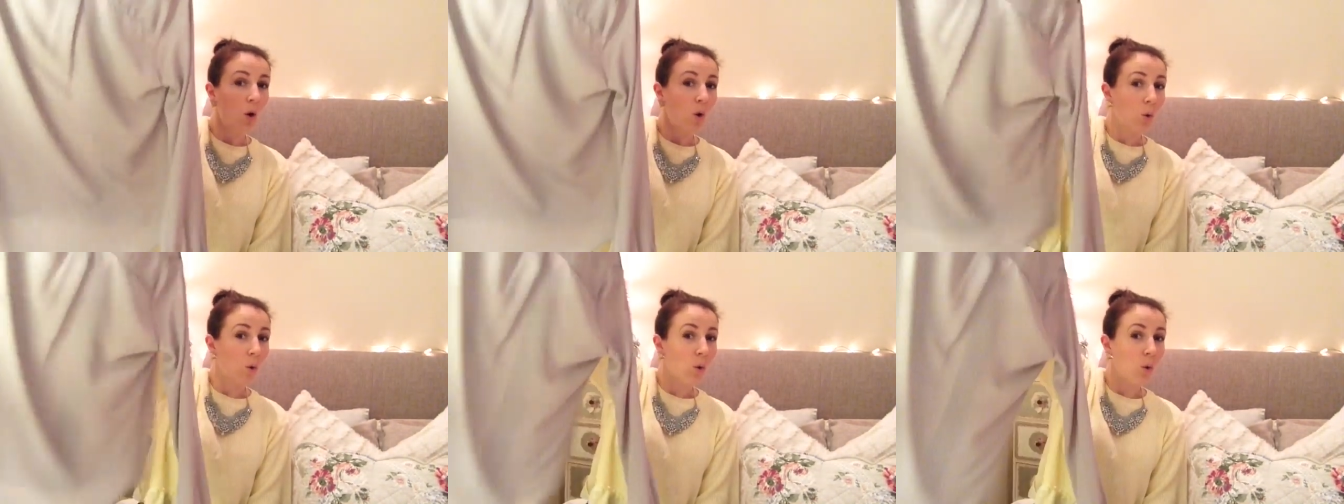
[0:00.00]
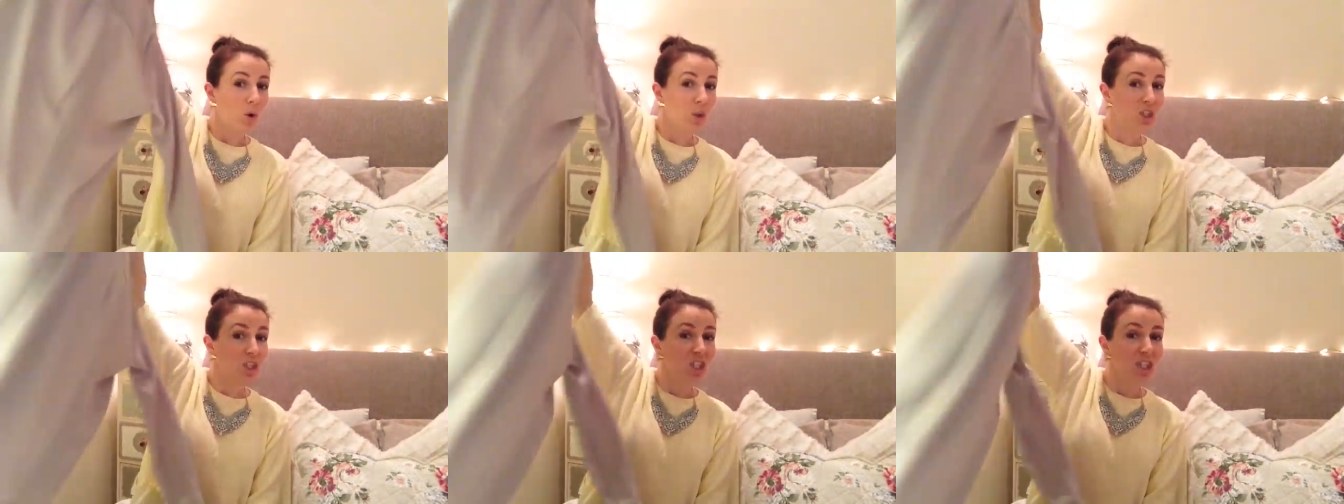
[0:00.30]

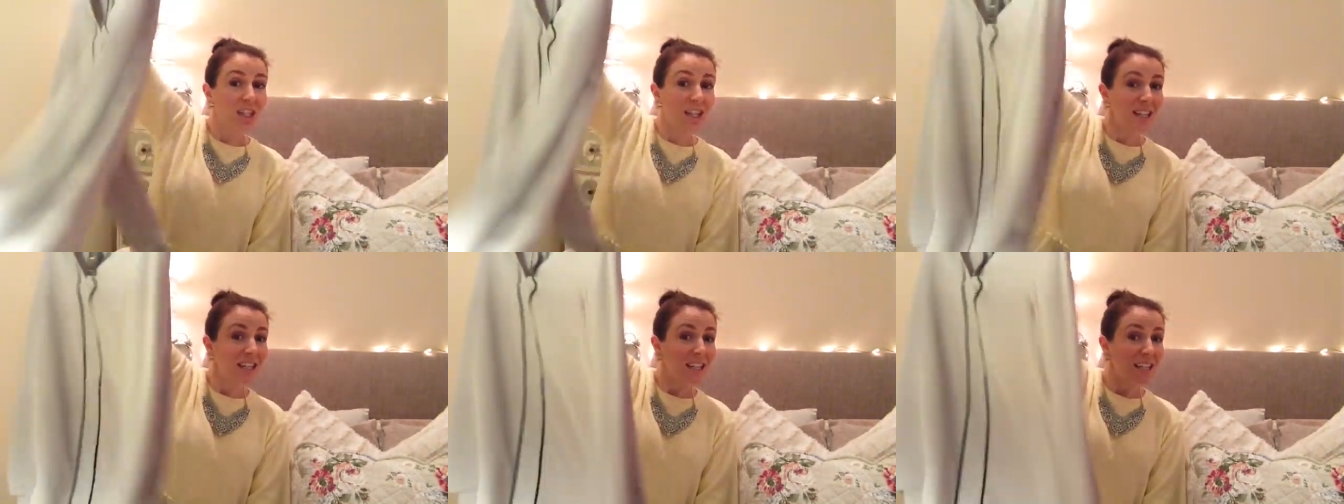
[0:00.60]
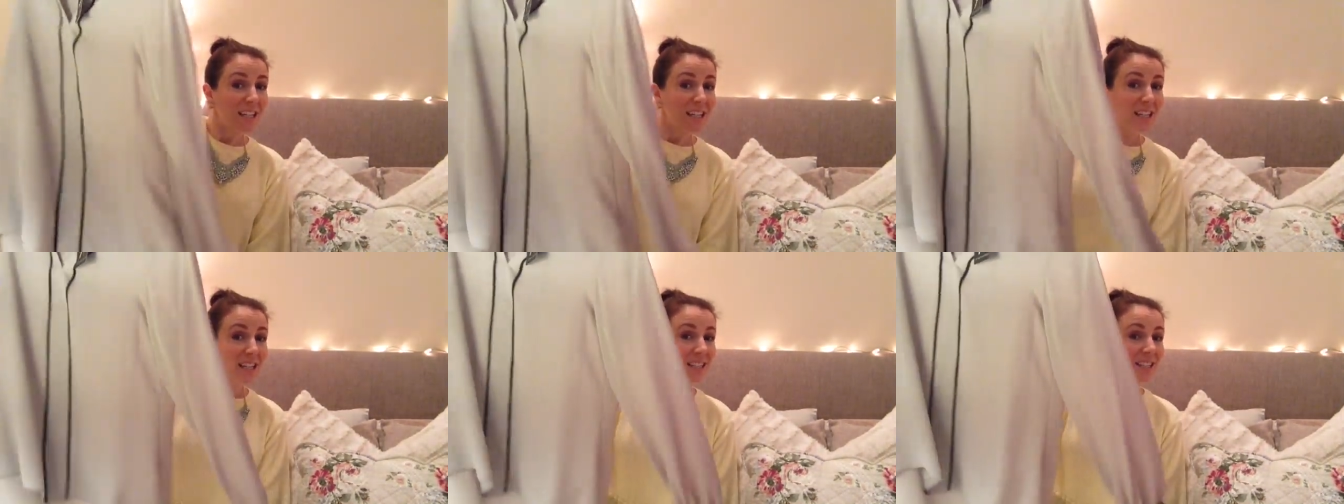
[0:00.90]
or
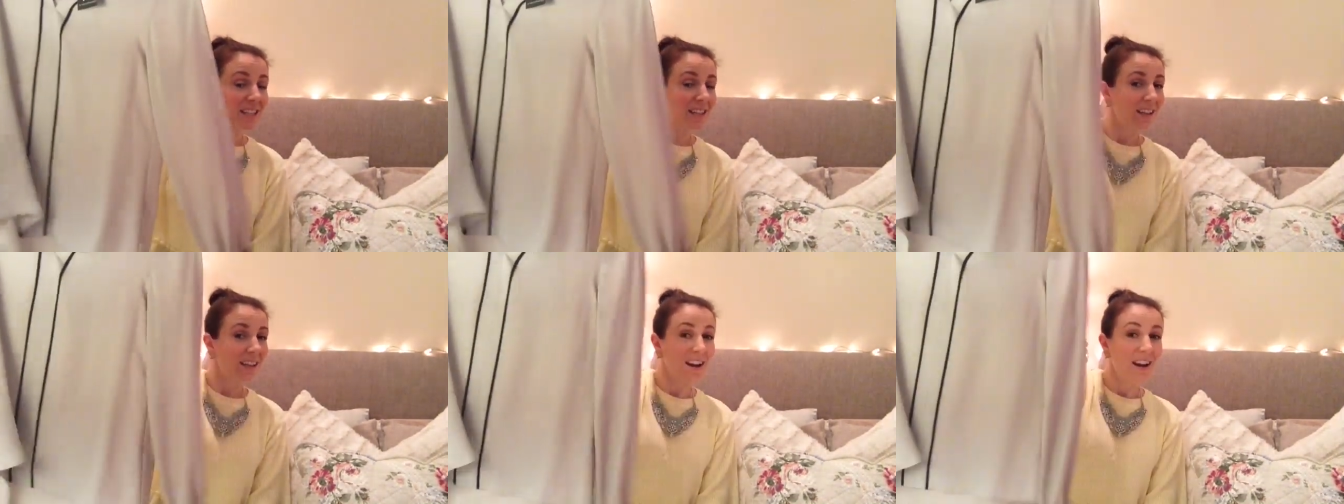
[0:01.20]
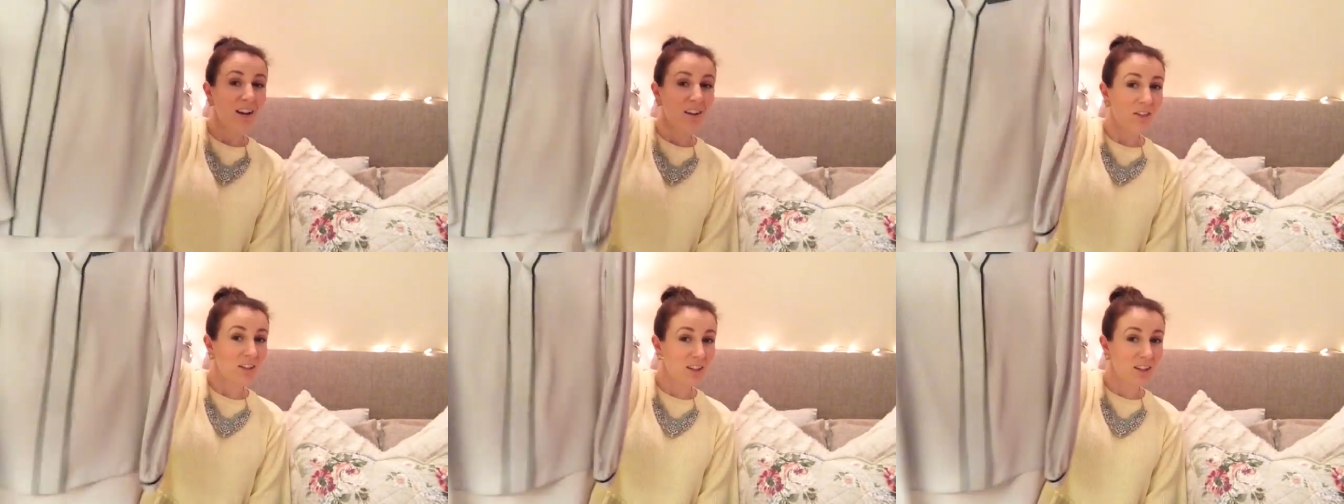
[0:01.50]
jeans,
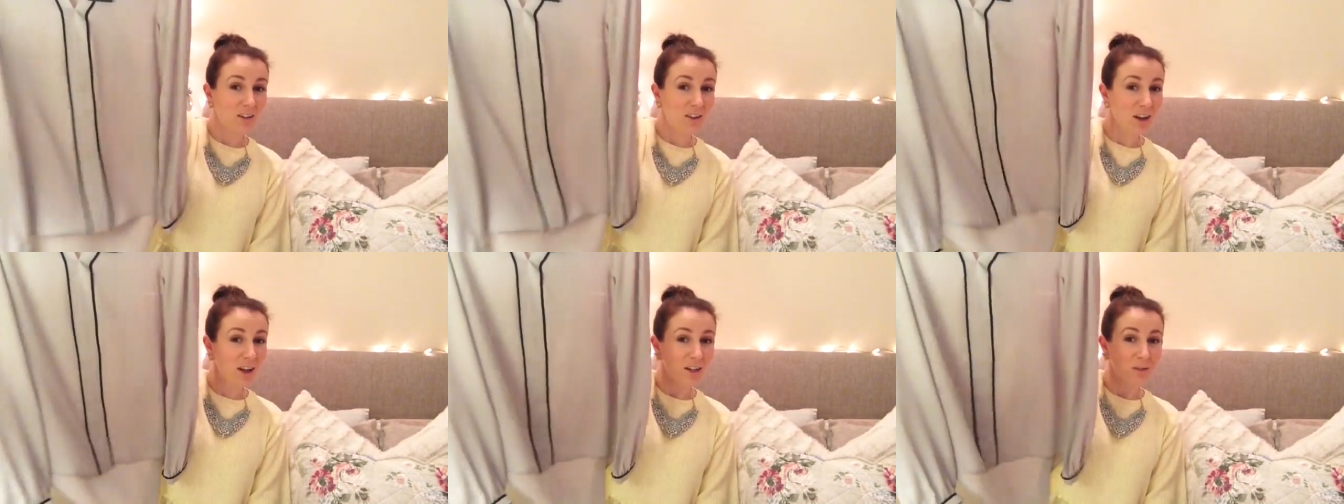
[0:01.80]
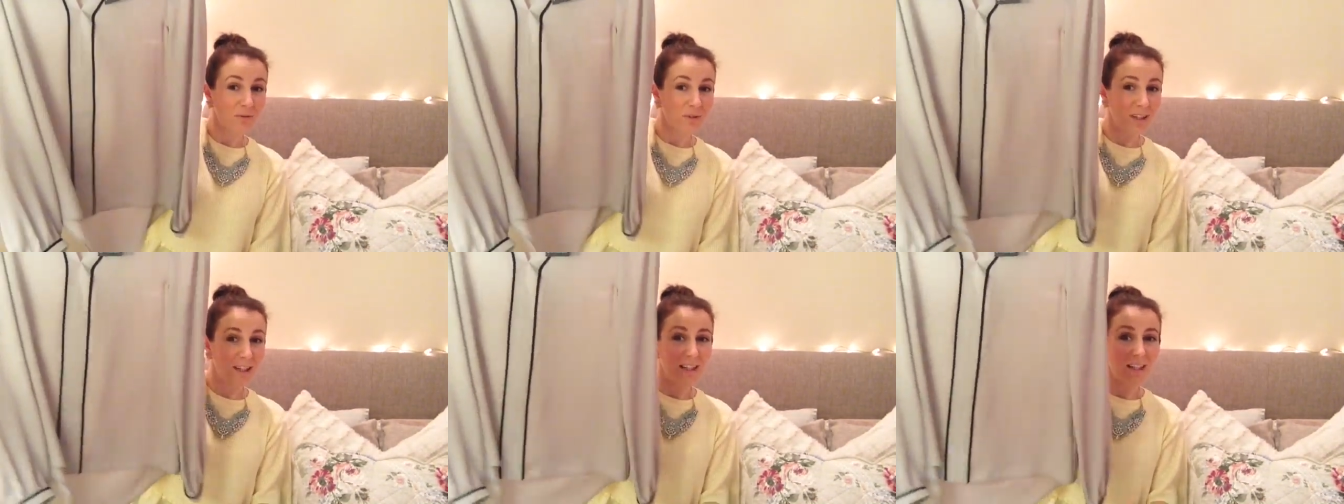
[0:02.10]
anything you
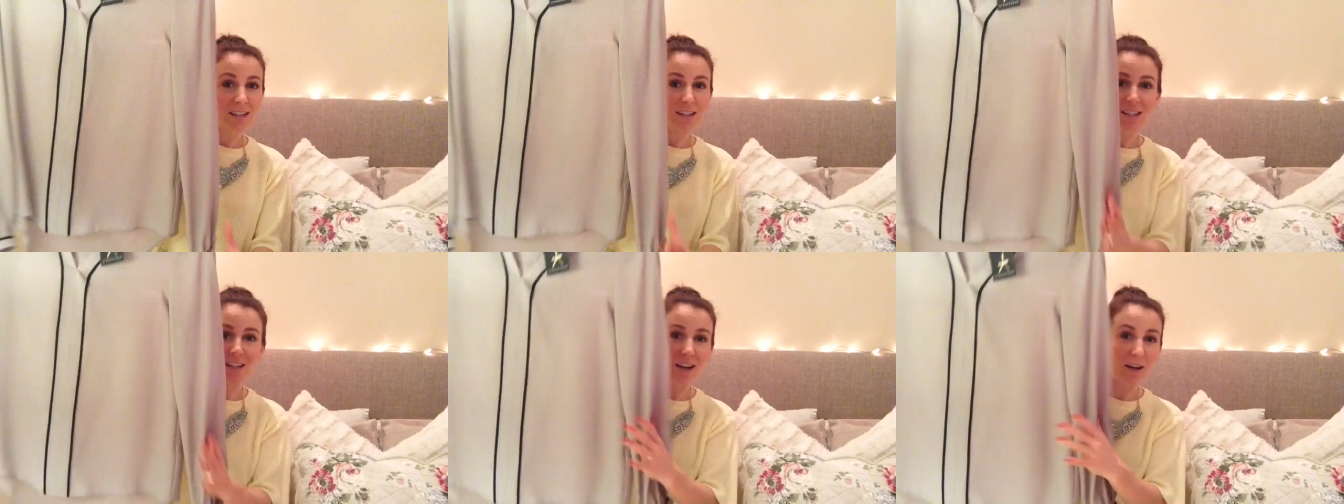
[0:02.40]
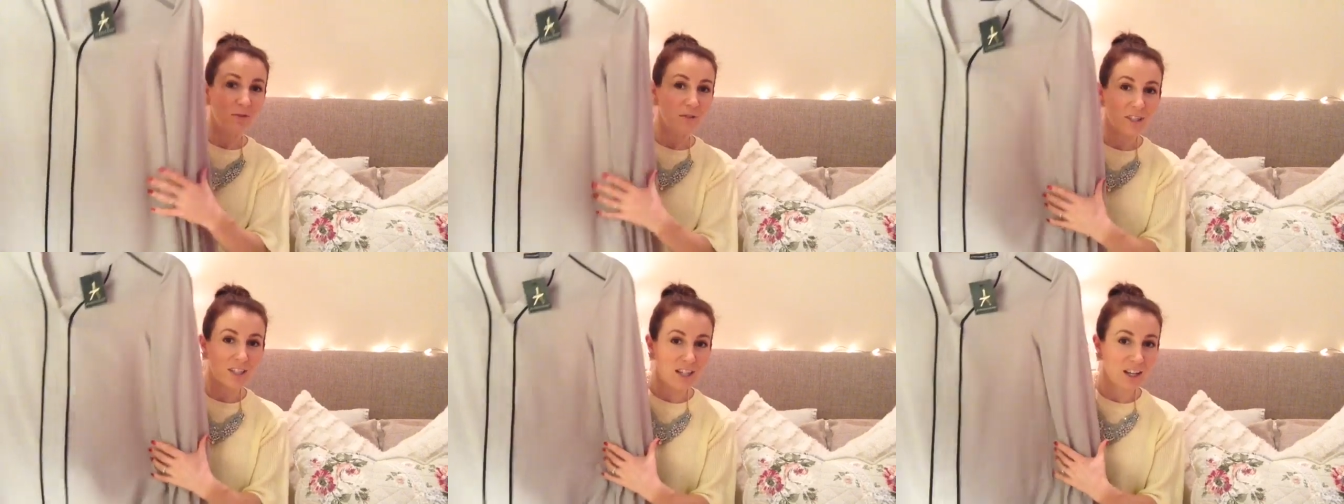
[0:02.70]
like really. I don't
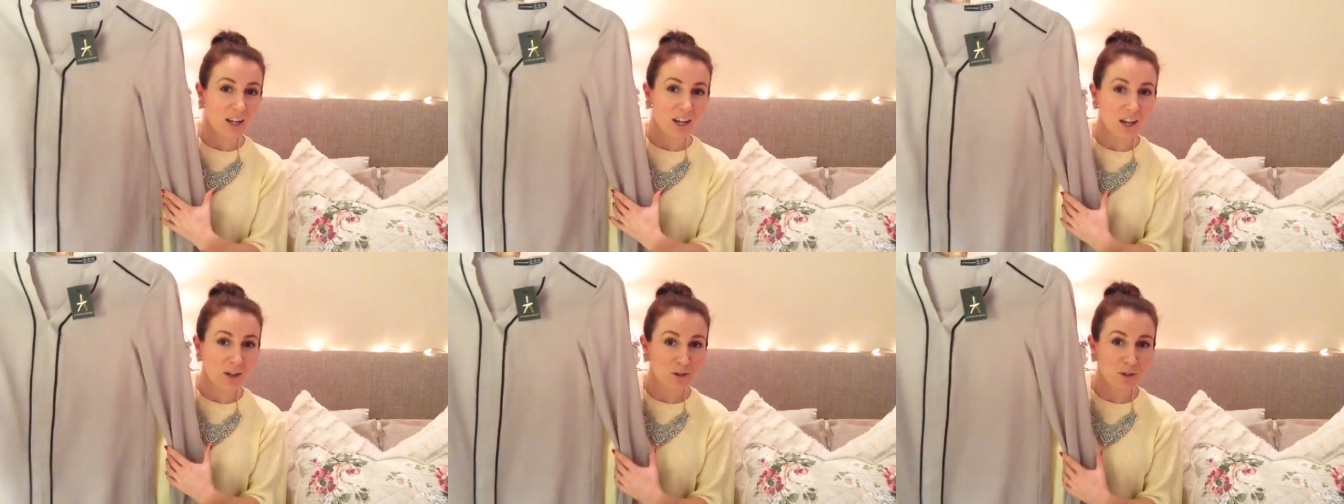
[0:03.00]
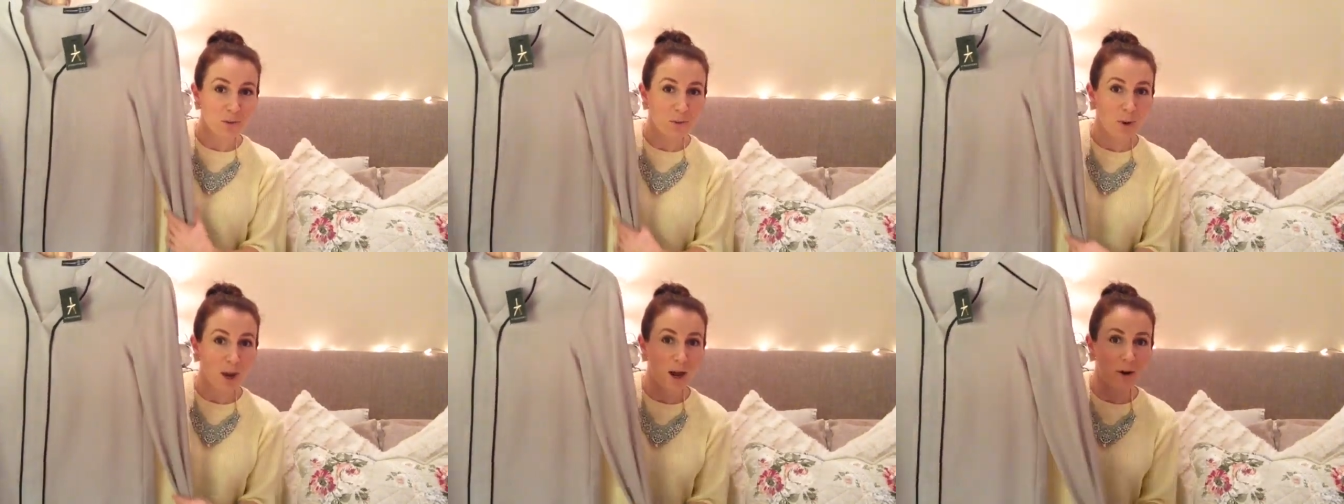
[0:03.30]
have to tell you how
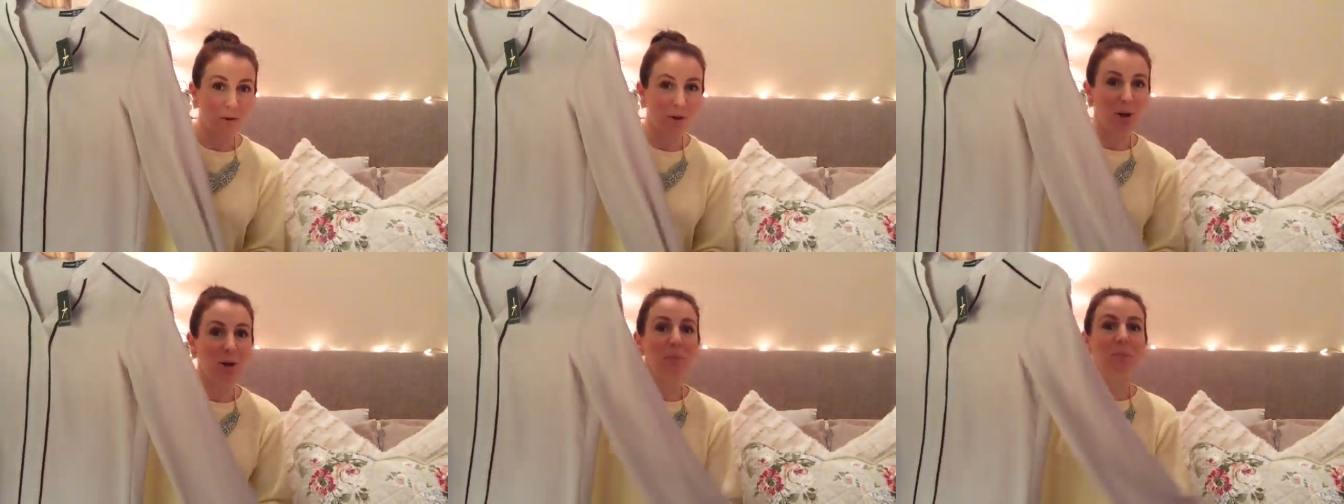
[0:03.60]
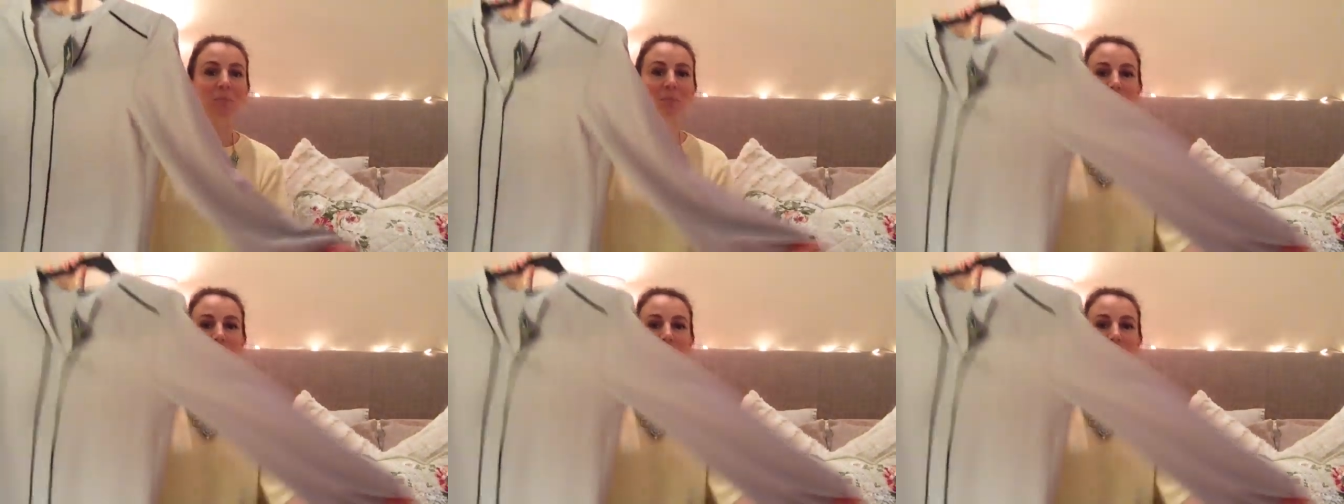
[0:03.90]
to wear it.